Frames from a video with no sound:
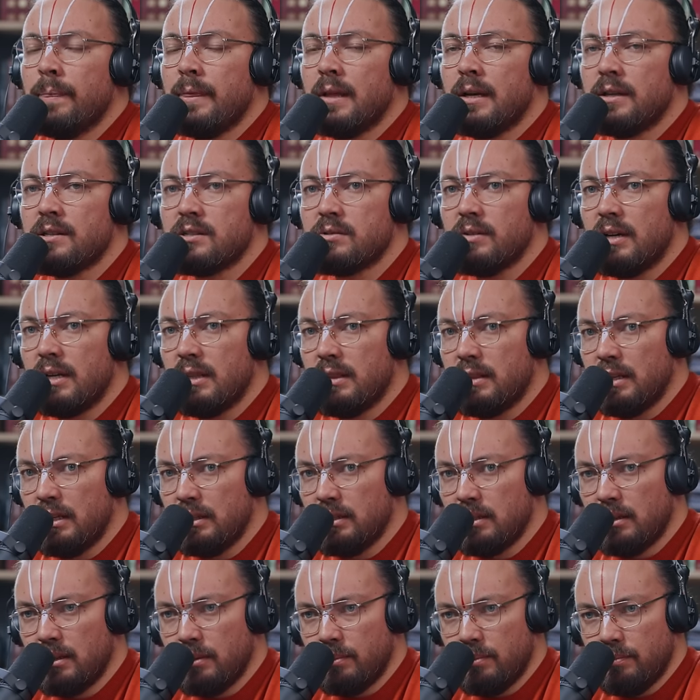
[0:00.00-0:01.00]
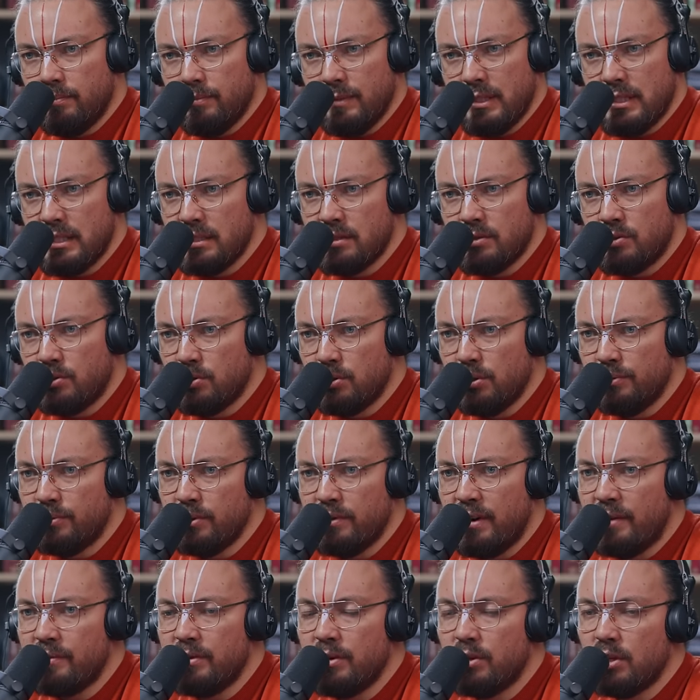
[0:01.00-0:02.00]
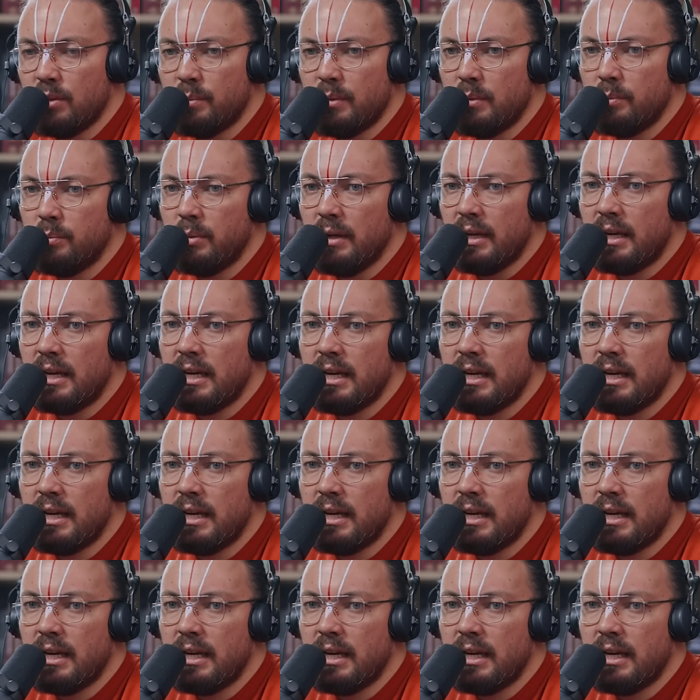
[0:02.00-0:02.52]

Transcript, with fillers: and so I think that the, this is true of every human being,